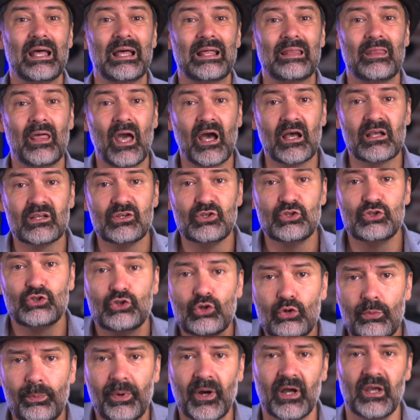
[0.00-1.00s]
Yeah,
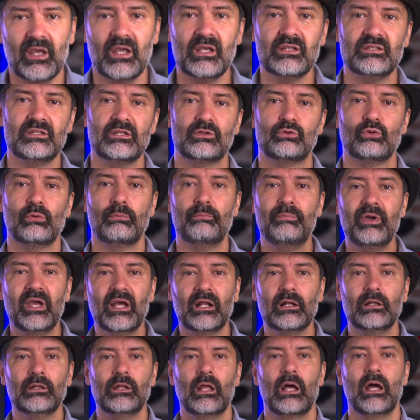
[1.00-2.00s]
super easy to
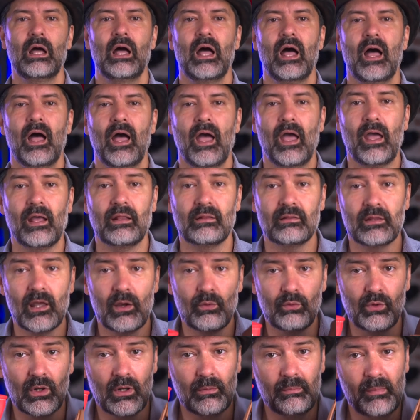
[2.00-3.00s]
build, and they
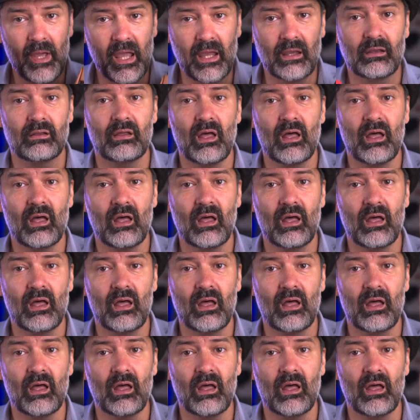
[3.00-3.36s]
will make